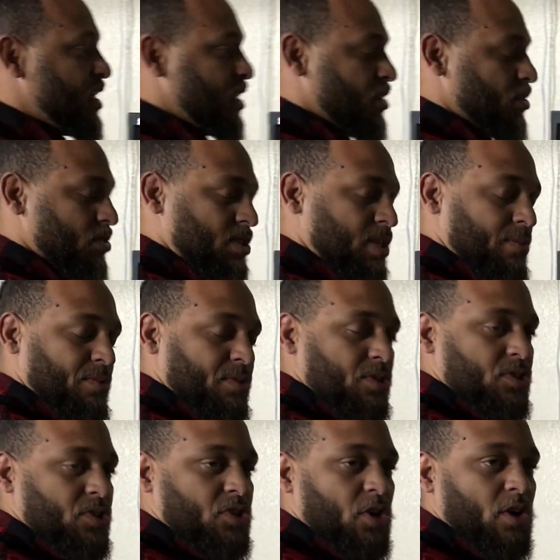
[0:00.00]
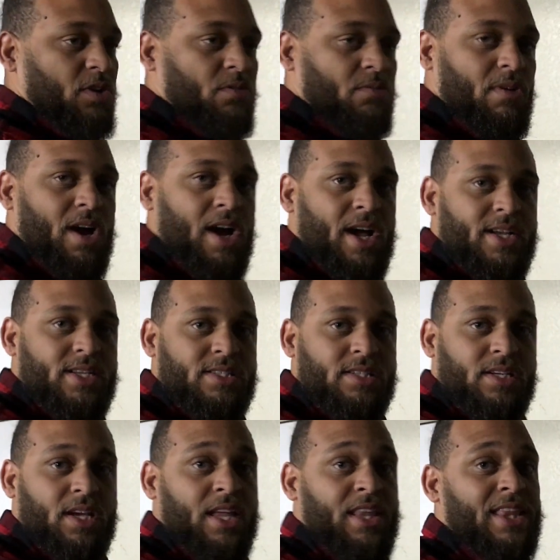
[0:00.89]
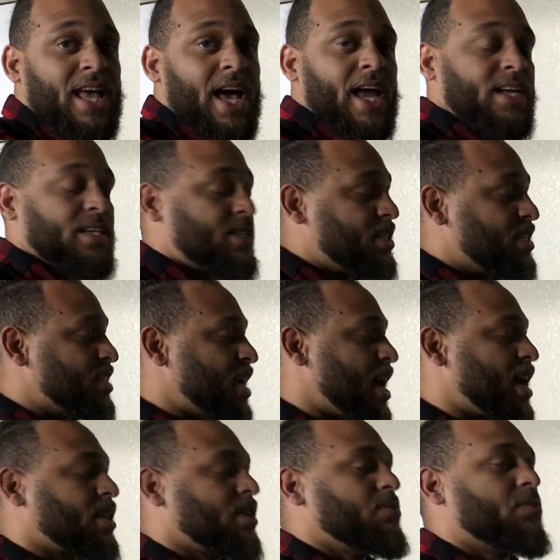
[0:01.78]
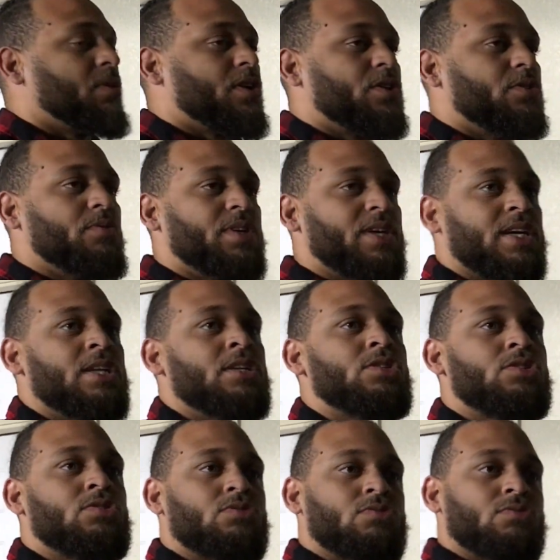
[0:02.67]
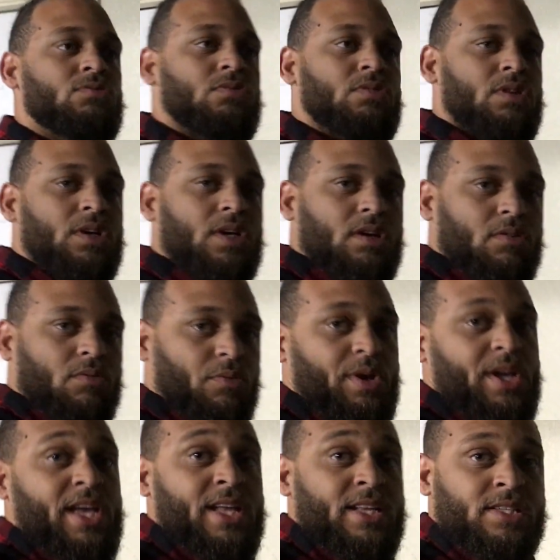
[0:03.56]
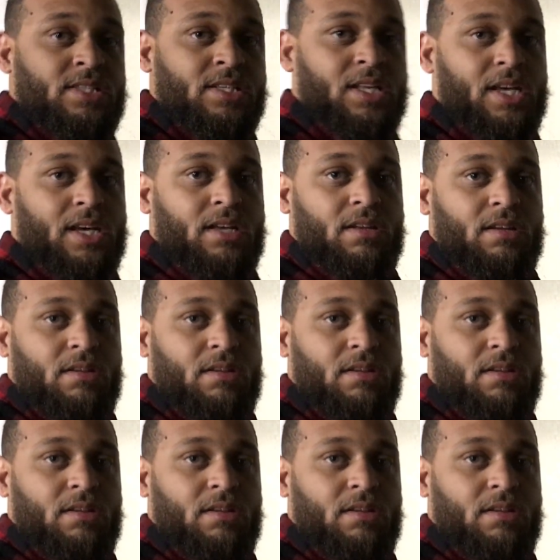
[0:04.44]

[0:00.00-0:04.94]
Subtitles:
those temperatures start to rise. And that is exactly where you need to re-insulate.